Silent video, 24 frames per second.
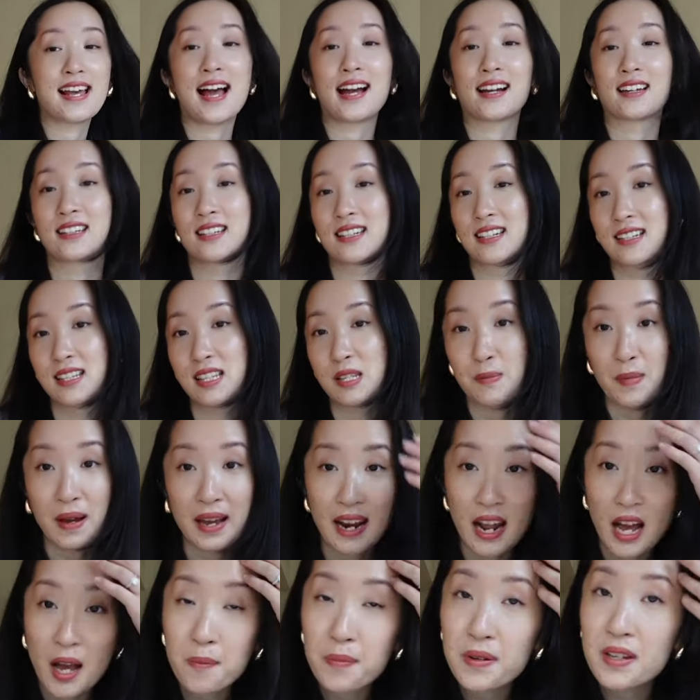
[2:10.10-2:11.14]
accidents
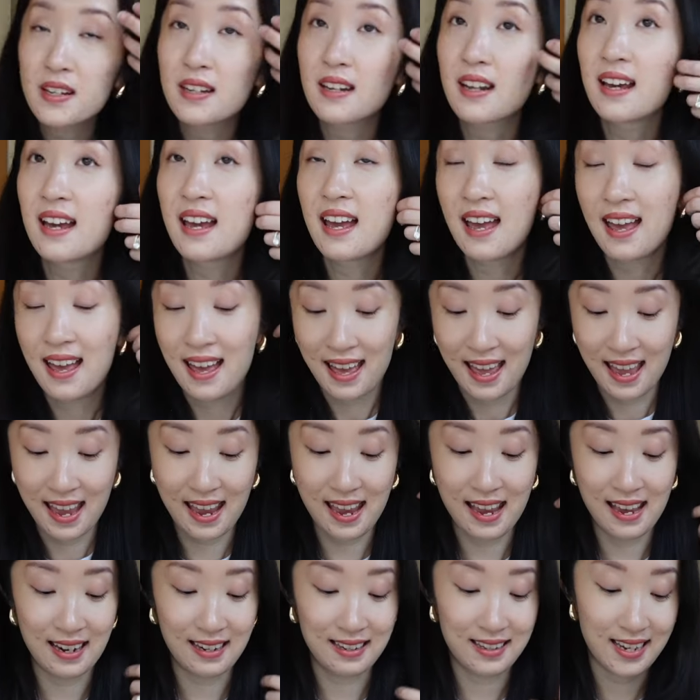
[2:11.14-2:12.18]
might happen.
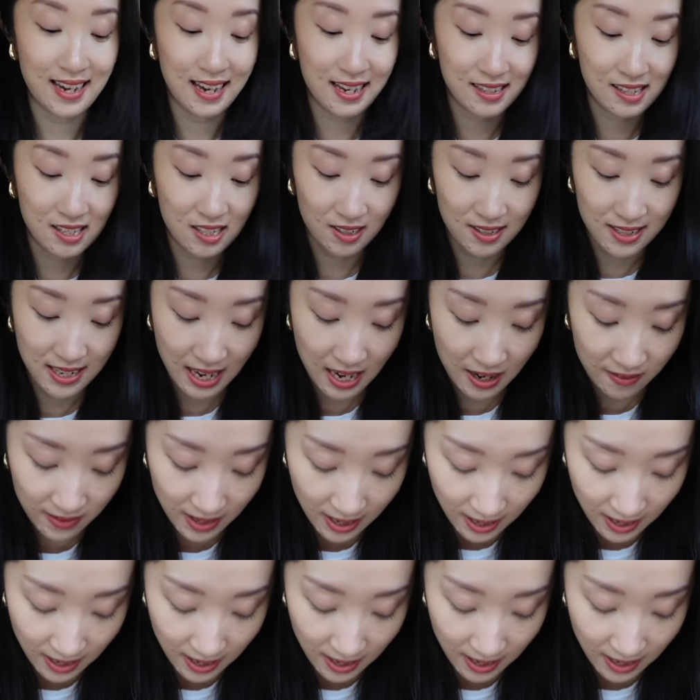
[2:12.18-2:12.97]
And yeah, it's good to have